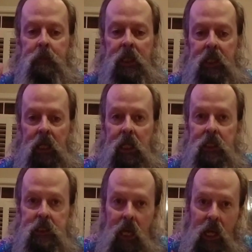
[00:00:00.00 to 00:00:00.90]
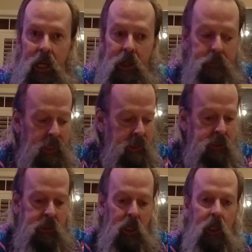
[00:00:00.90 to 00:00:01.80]
because I'm
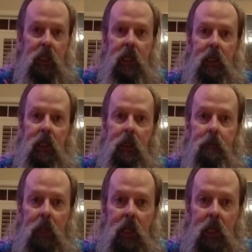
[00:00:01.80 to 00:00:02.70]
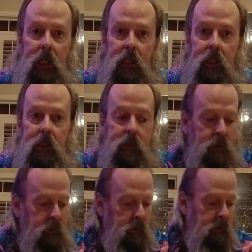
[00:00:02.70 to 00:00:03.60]
installing my
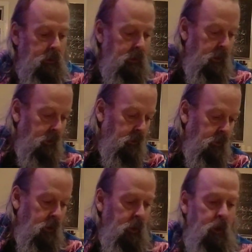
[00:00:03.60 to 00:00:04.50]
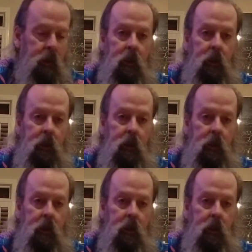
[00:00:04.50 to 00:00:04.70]
new